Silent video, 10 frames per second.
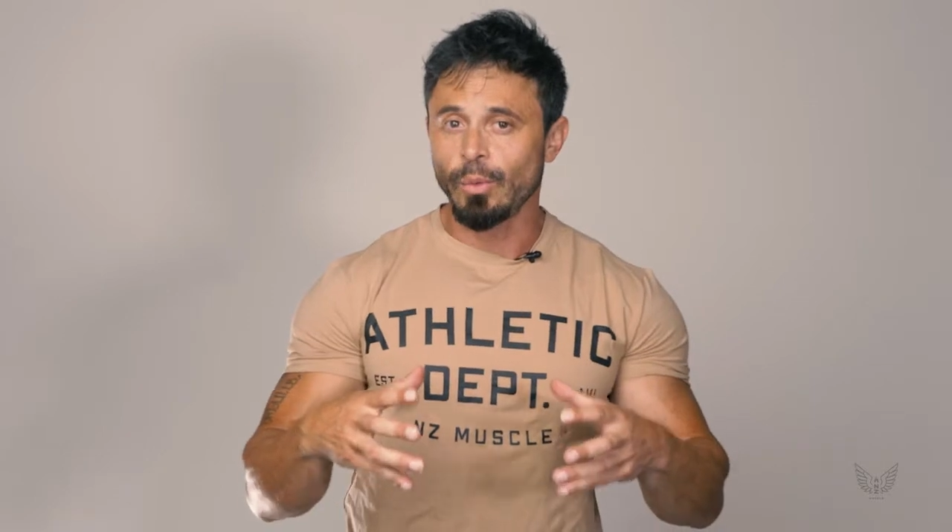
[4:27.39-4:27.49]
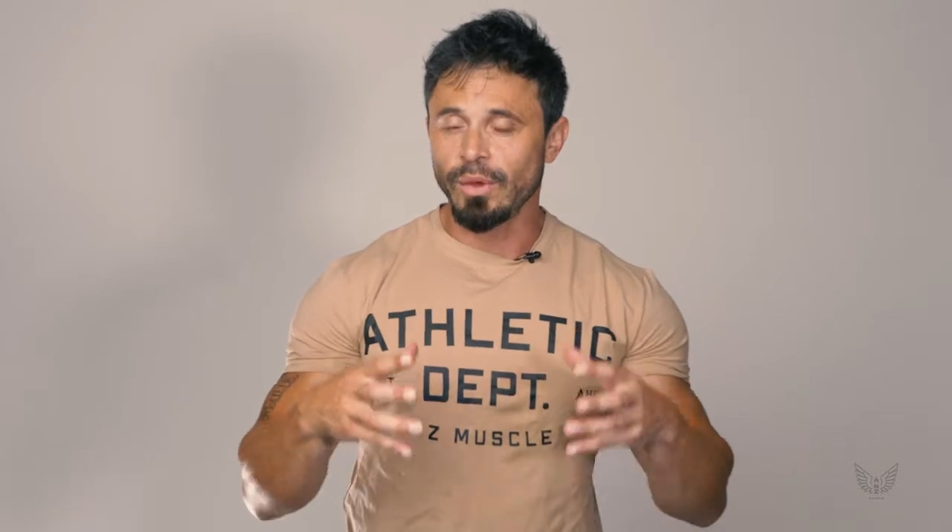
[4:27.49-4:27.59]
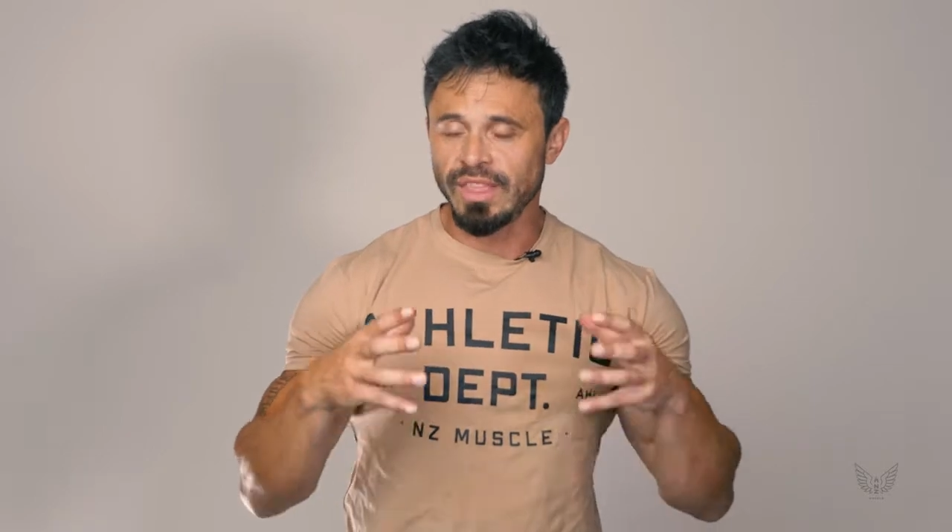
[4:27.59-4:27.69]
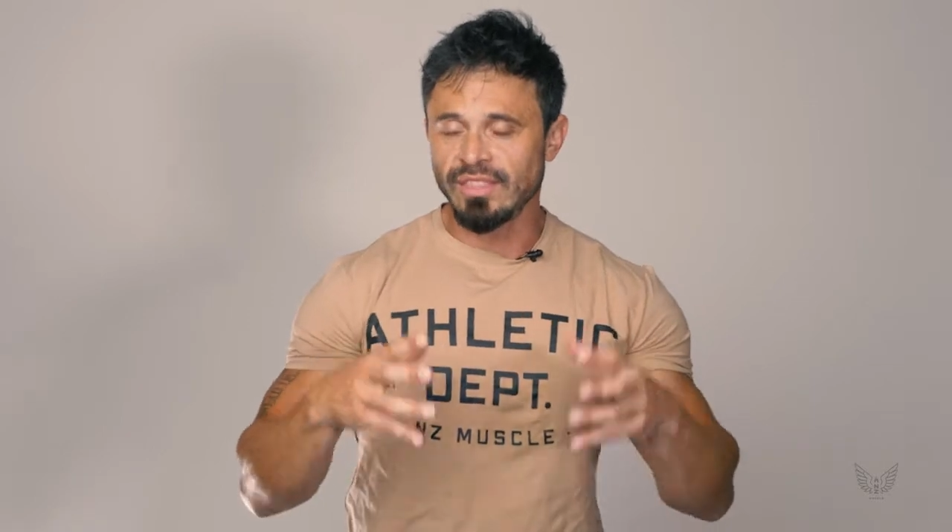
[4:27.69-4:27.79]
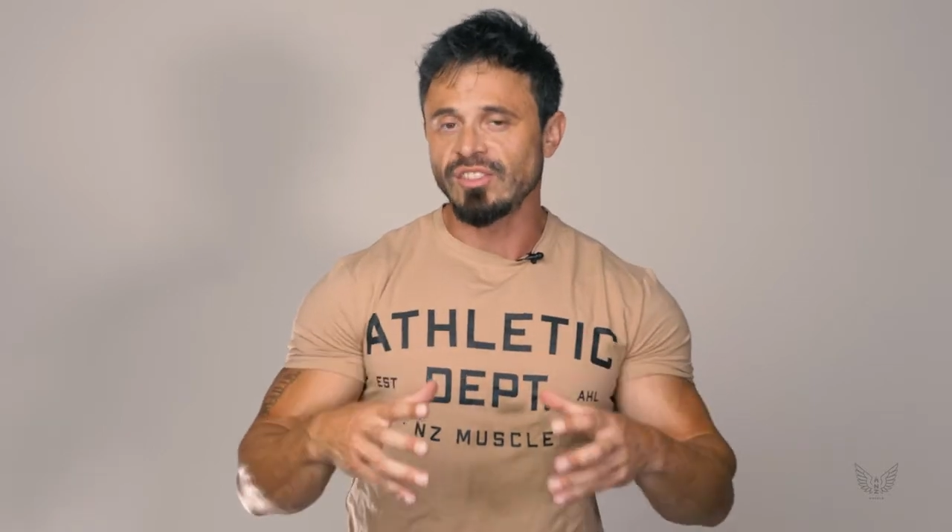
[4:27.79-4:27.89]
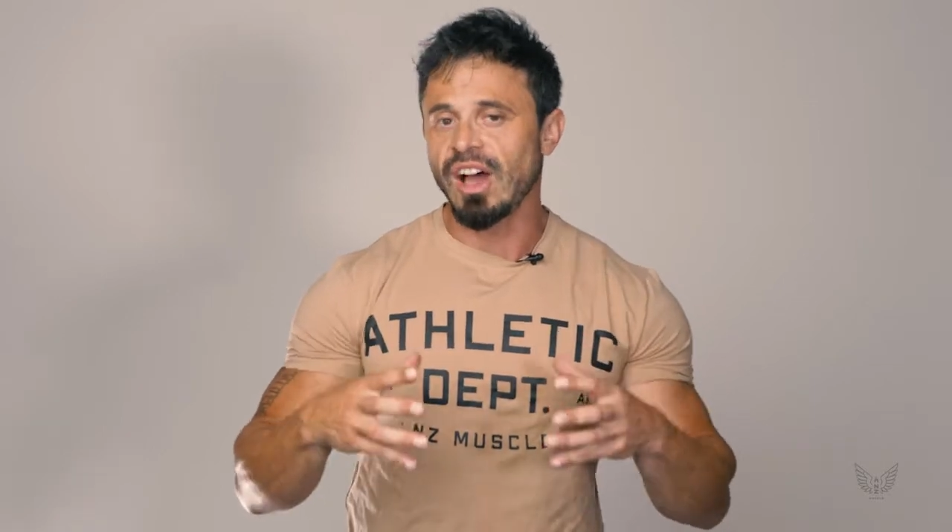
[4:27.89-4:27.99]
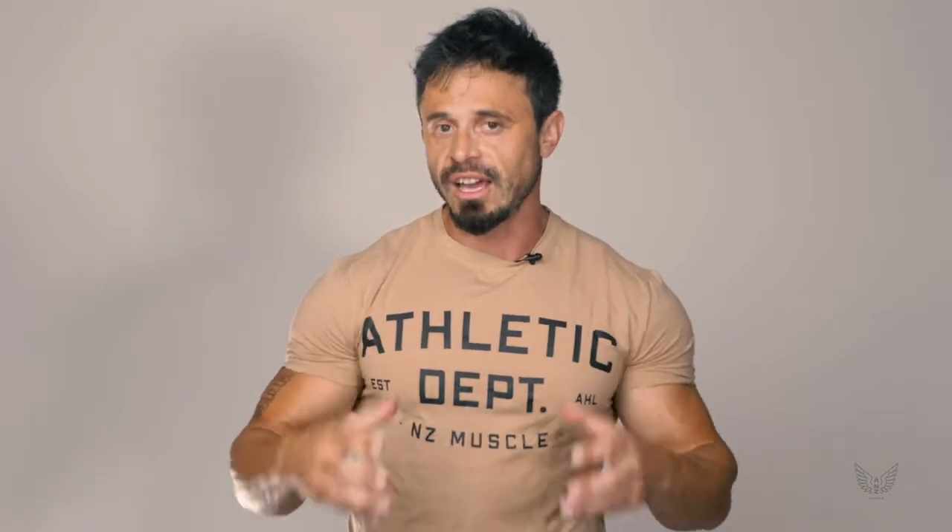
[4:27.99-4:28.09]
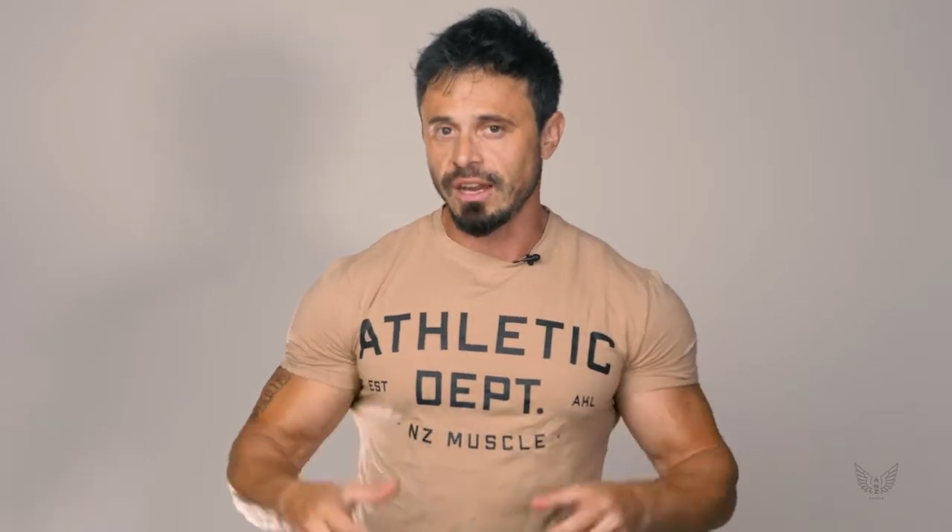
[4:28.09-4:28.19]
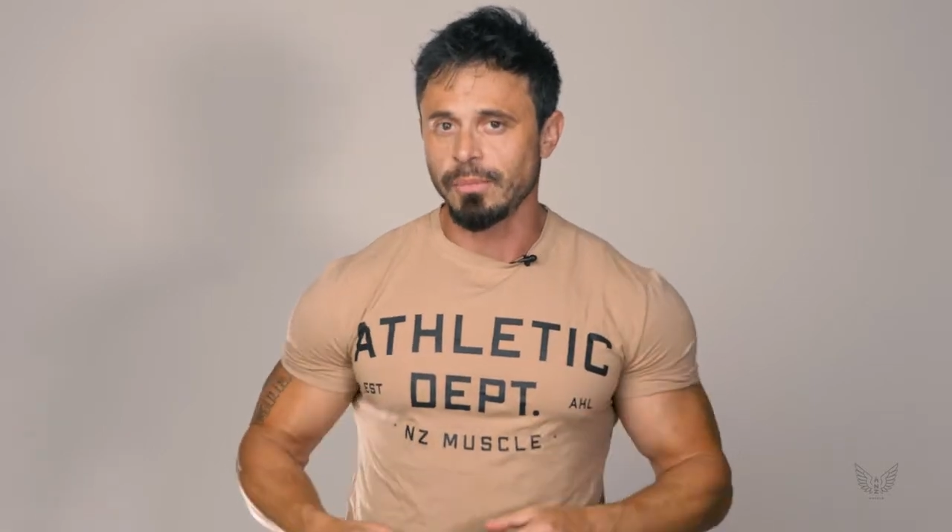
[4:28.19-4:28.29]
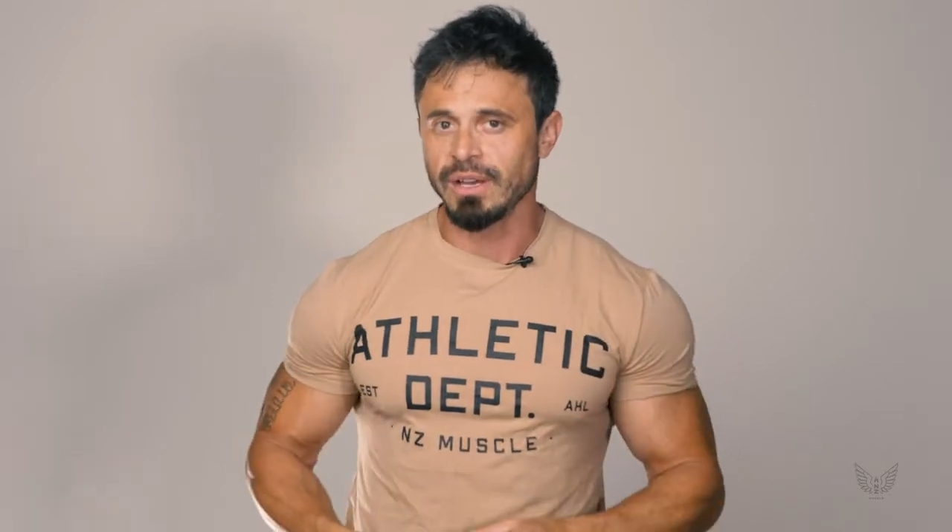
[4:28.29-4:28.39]
within the
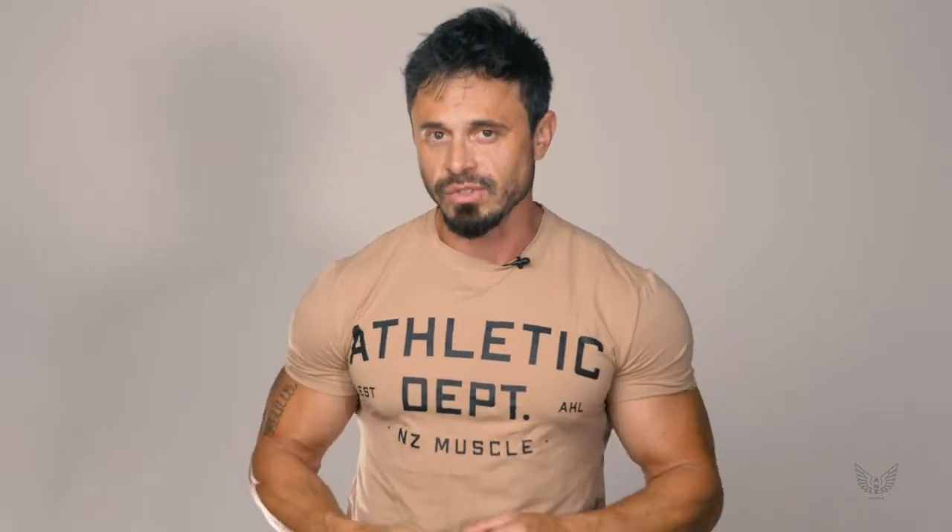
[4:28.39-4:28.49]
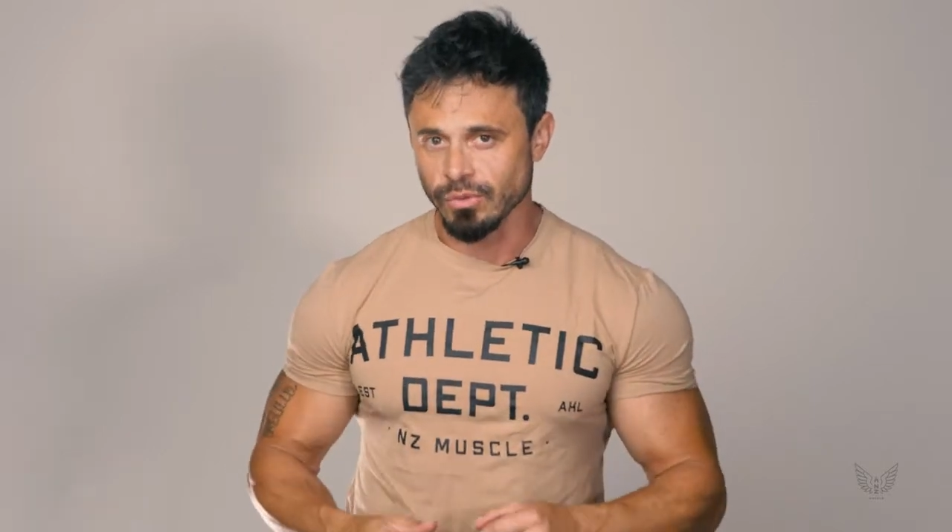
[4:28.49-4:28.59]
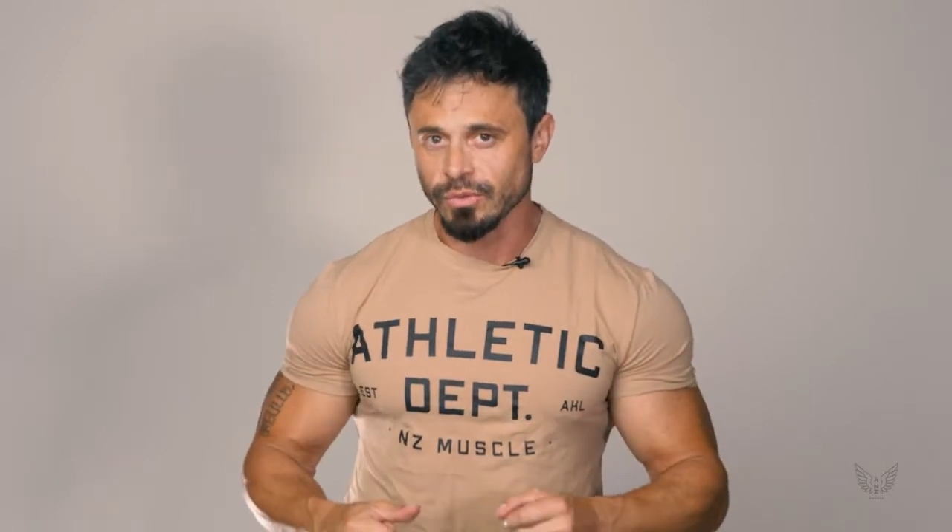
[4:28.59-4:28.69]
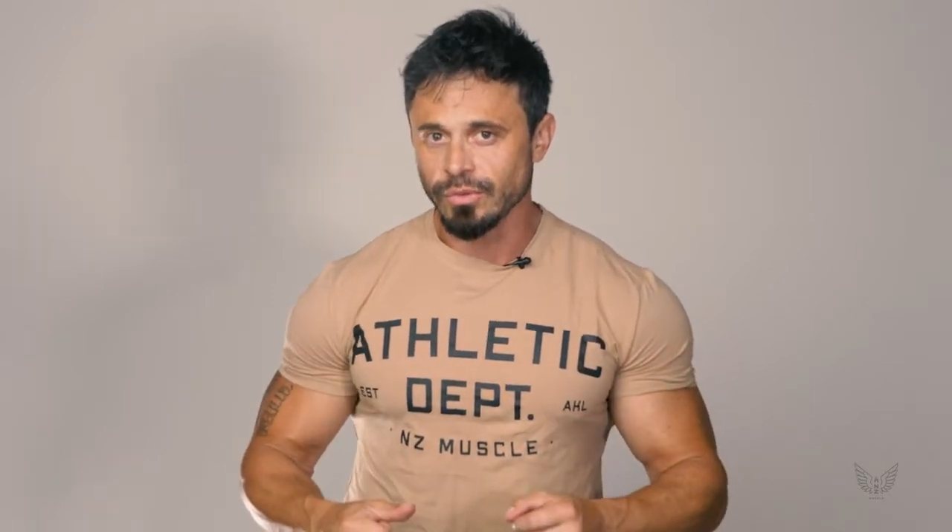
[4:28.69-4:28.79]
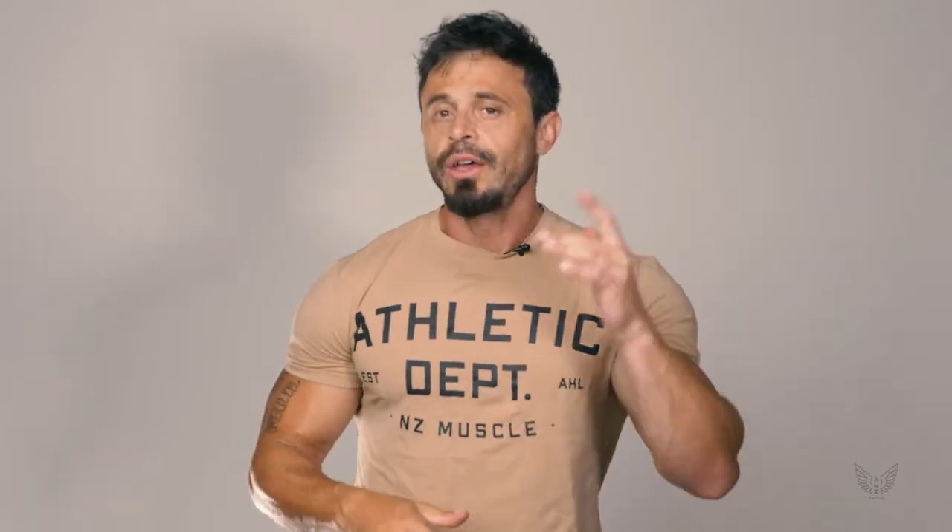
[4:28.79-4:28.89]
targeted muscle.